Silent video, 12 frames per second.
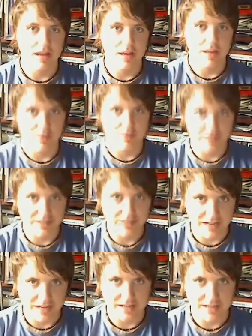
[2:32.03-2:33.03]
about being
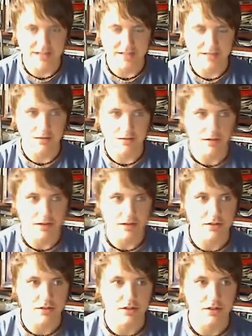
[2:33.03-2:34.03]
tired and all that
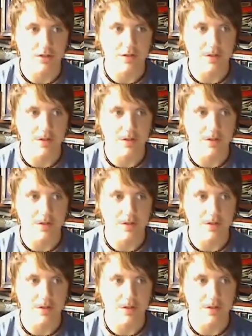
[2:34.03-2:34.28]
sort of stuff.